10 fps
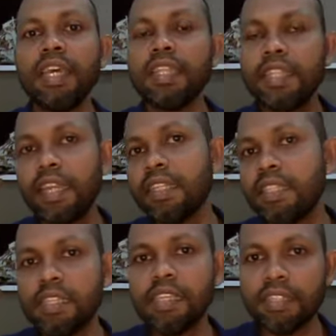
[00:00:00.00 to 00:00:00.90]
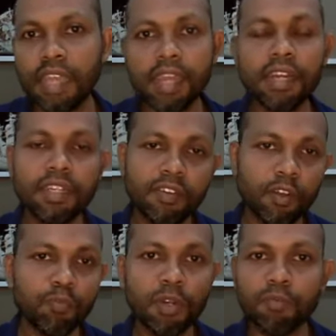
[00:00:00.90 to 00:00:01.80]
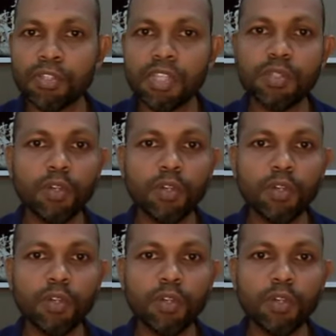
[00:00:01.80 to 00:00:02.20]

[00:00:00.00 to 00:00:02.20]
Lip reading: then this is a standard development process.